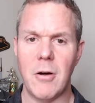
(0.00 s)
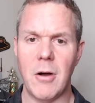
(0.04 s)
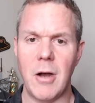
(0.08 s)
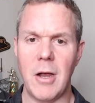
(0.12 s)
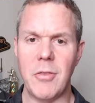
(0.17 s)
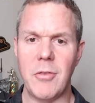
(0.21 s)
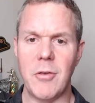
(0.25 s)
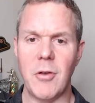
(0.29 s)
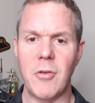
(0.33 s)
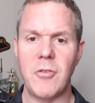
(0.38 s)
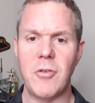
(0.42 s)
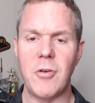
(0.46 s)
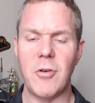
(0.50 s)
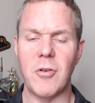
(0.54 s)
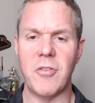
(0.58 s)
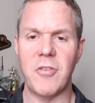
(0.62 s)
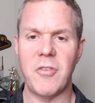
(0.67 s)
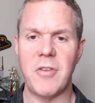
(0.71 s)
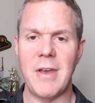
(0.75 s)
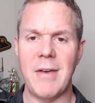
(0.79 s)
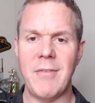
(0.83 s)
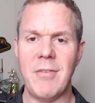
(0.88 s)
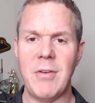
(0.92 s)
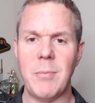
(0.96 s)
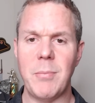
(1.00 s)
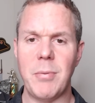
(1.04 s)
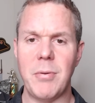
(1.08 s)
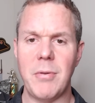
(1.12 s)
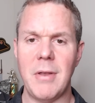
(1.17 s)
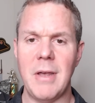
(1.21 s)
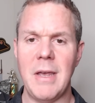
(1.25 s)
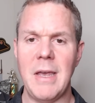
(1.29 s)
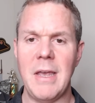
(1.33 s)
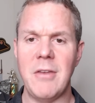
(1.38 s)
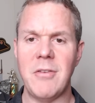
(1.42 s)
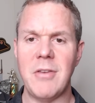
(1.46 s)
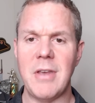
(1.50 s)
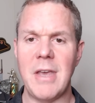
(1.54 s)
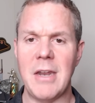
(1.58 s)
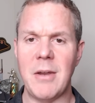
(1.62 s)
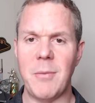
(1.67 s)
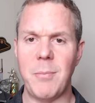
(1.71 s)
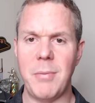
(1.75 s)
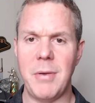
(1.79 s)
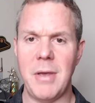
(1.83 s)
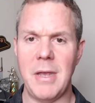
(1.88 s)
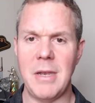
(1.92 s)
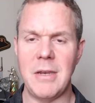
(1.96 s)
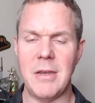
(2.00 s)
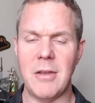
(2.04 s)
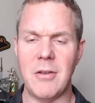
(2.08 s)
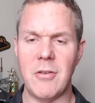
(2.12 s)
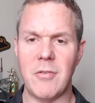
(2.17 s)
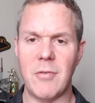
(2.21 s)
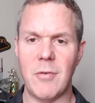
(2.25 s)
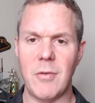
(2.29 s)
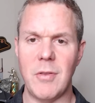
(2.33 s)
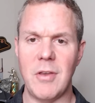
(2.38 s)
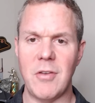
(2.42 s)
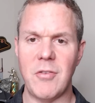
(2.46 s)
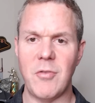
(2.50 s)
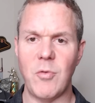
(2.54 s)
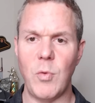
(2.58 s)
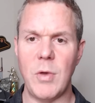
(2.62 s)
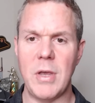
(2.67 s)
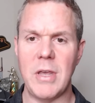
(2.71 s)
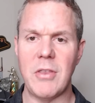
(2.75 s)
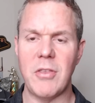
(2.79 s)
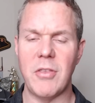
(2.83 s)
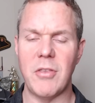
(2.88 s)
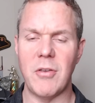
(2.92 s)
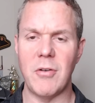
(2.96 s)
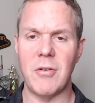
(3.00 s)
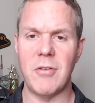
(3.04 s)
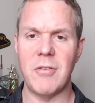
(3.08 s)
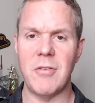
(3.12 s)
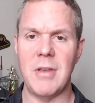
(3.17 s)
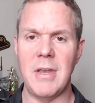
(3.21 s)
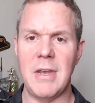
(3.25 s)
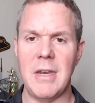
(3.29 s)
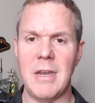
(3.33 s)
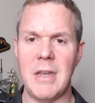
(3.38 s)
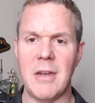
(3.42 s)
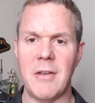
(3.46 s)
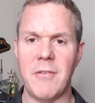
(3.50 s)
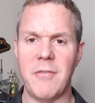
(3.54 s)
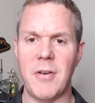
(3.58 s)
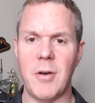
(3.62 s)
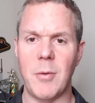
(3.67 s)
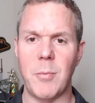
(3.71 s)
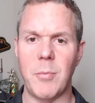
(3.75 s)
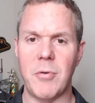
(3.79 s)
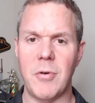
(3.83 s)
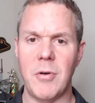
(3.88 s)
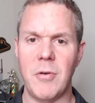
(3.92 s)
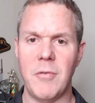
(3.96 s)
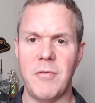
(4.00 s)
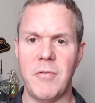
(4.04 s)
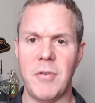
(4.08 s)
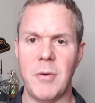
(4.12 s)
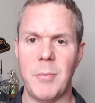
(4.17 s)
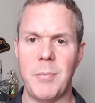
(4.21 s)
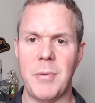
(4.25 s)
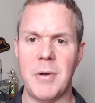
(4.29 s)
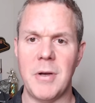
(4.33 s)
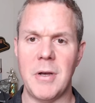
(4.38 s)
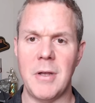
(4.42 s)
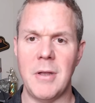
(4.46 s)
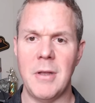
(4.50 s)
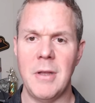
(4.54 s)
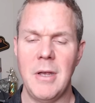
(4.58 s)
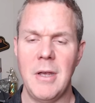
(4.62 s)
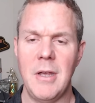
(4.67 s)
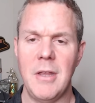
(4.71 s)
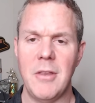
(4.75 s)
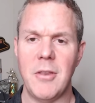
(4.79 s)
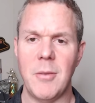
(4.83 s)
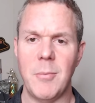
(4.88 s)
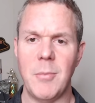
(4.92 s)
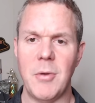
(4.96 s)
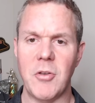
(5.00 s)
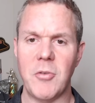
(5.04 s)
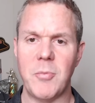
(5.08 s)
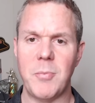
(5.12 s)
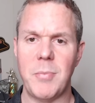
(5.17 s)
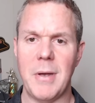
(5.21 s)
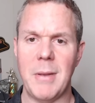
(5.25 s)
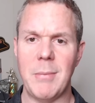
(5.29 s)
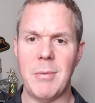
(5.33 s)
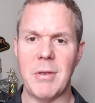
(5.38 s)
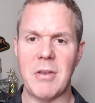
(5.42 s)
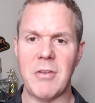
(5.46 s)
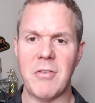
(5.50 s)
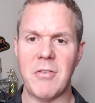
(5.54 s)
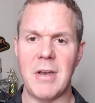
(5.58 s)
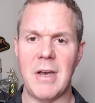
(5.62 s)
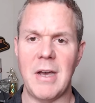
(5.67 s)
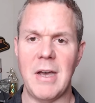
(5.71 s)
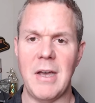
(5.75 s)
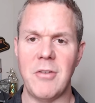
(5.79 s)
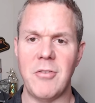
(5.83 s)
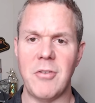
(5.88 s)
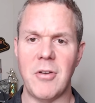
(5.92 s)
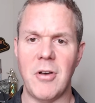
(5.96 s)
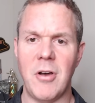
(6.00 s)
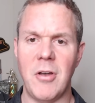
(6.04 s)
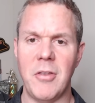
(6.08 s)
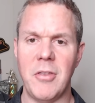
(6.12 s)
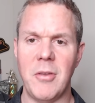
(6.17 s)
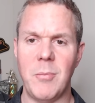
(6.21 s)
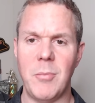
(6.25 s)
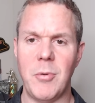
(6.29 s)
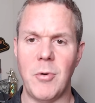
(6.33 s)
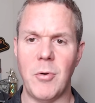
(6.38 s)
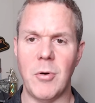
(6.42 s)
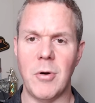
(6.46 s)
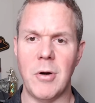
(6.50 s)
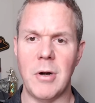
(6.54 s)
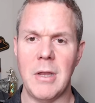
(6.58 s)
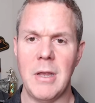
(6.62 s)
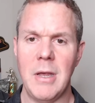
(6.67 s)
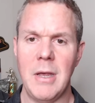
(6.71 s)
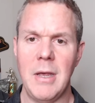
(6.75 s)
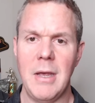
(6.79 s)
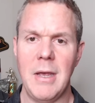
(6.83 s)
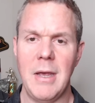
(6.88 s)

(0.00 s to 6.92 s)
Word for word: All right, those are your seven plays and opinions for this week 13 NFL Pro Football, the most public sides on the board.